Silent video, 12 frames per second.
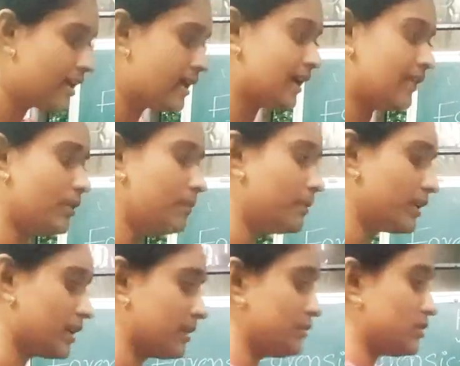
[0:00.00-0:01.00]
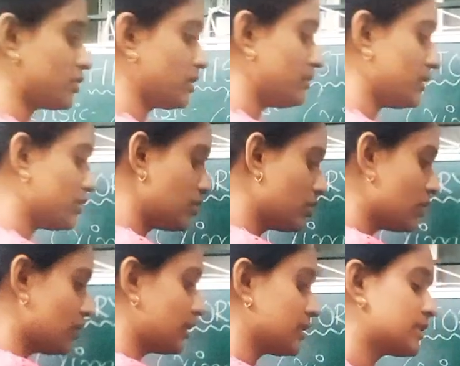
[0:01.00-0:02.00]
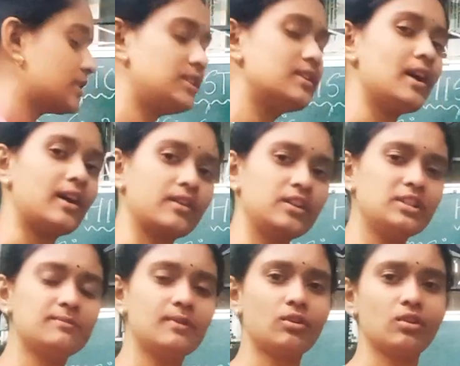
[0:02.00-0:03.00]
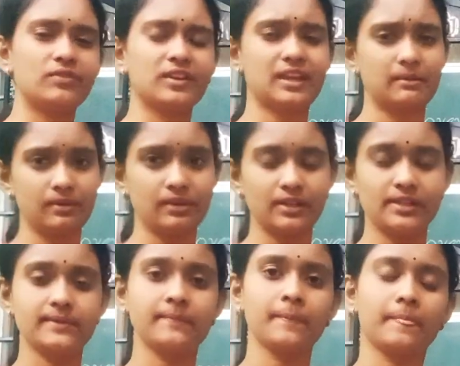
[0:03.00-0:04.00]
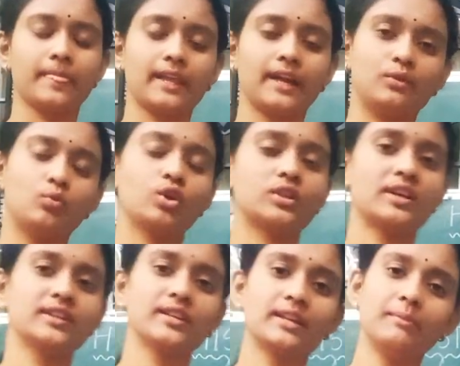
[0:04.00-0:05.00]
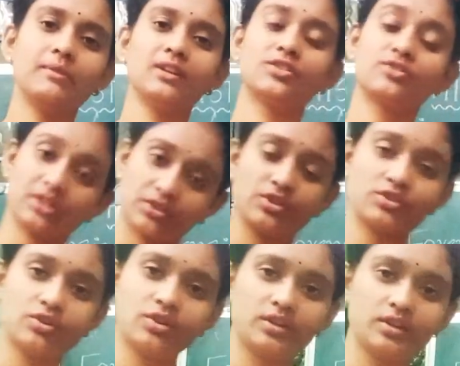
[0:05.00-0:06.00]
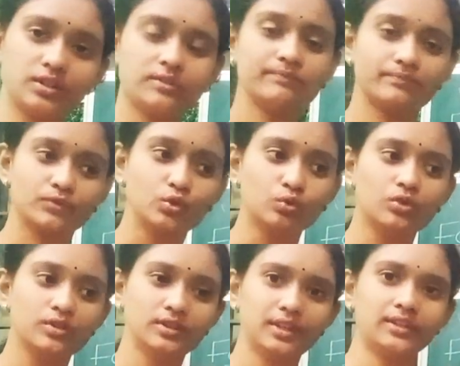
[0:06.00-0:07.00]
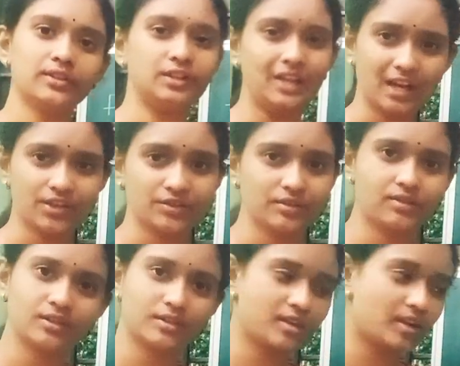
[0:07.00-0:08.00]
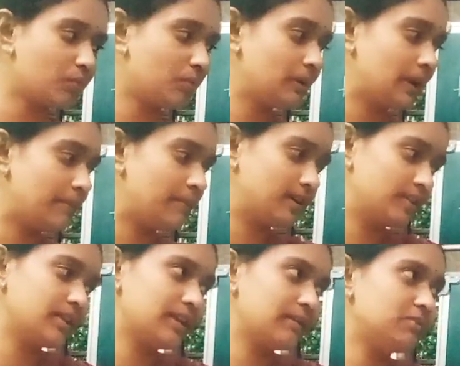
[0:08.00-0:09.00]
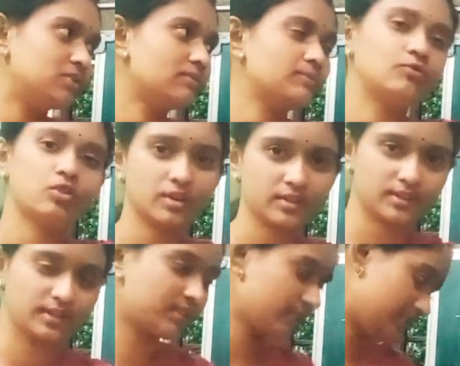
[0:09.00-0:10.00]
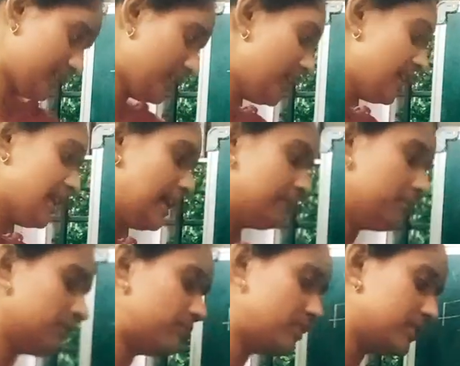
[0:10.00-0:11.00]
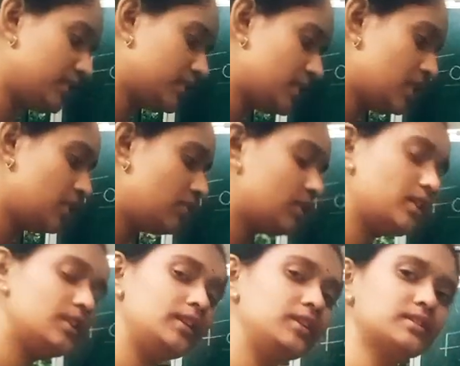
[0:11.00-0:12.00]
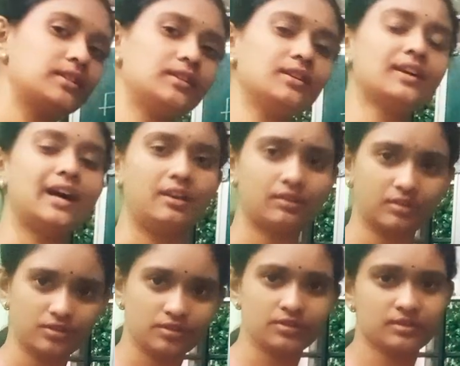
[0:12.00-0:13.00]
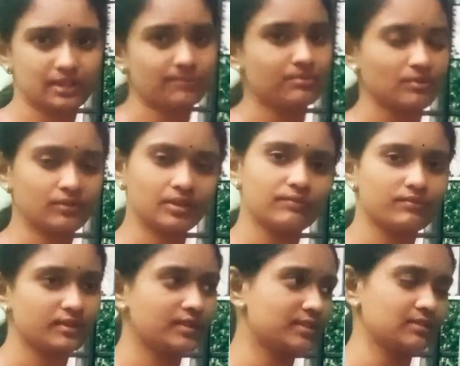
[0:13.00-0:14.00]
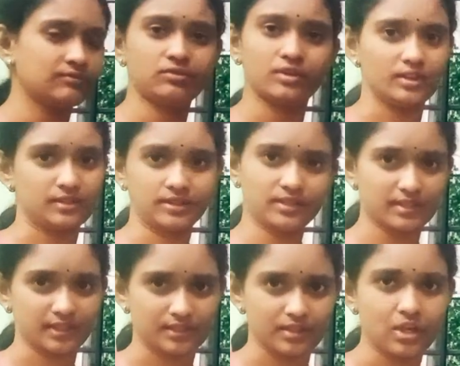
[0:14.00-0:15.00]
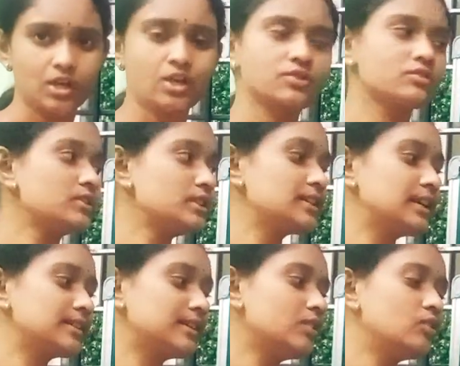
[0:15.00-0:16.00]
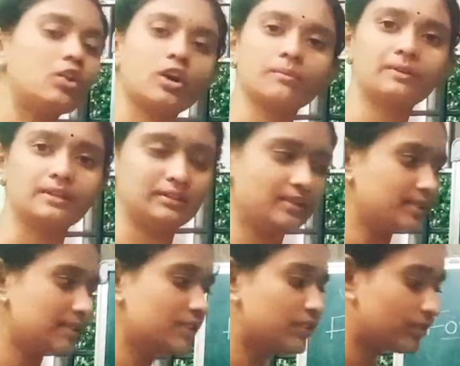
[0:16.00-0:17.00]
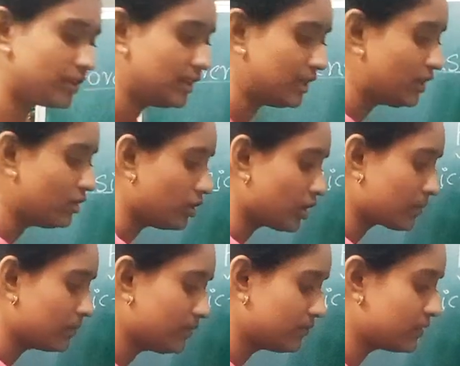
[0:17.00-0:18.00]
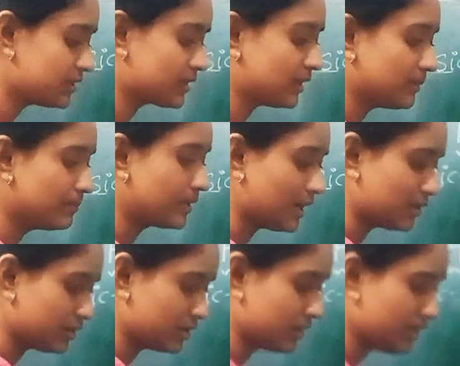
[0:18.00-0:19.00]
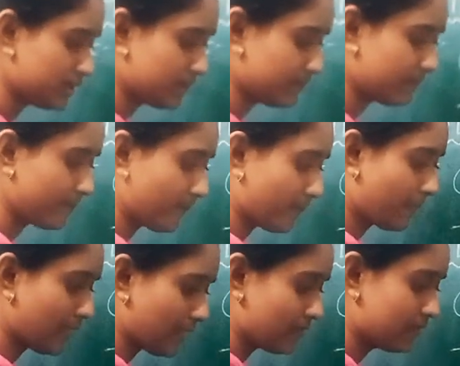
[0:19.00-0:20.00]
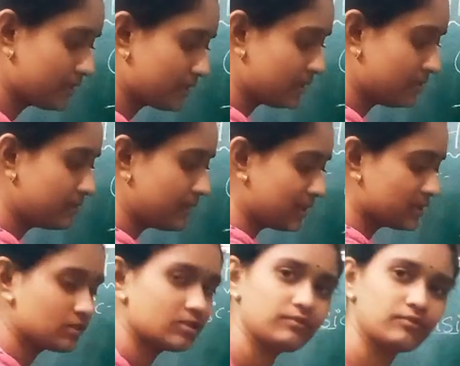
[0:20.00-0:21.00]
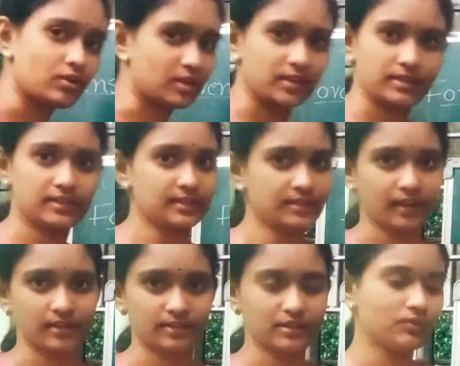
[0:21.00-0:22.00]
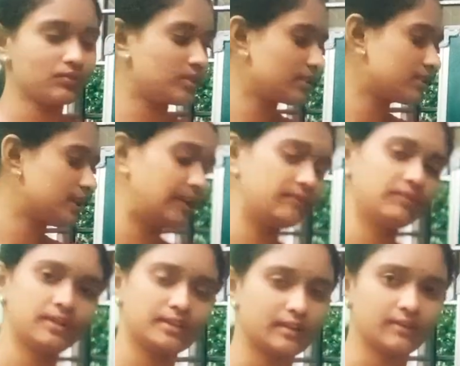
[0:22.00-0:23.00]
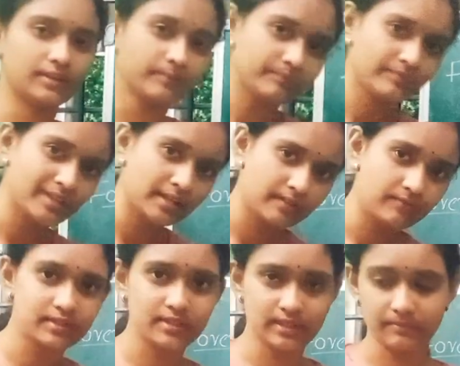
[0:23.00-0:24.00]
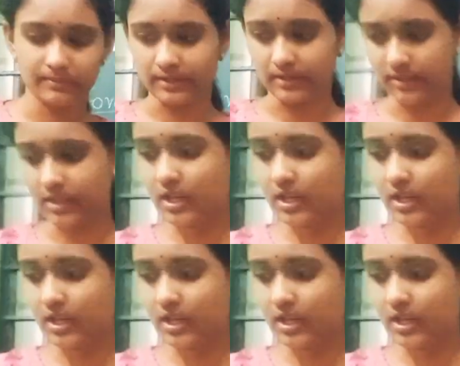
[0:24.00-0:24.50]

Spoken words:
And then by chemistry means you're gonna see the arrangement of the chemicals and what are the chemical structures you're gonna do in that reactions and etc. will come under chemistry with forensic science. And by the physics, you're gonna see the calculation steps of the physics and forensic science. So these are the three normal physical branches of forensic science. Now this is done by our physical branches.